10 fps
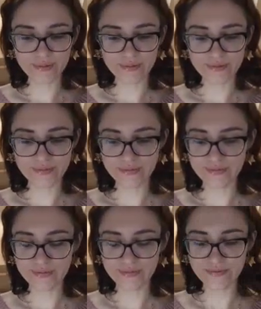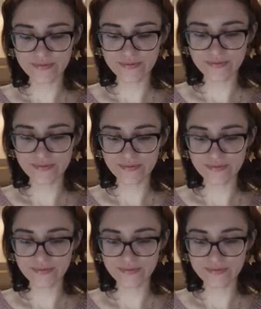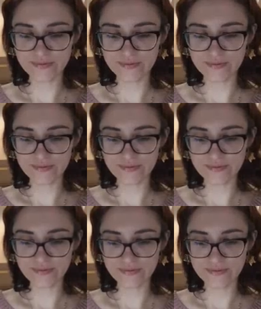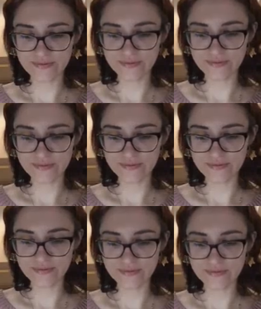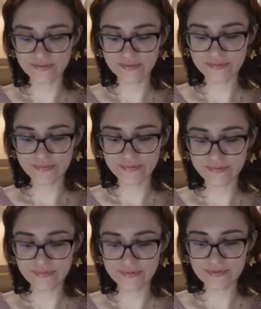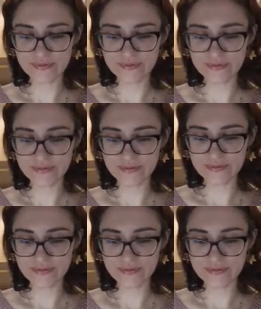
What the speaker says: (no one is talking)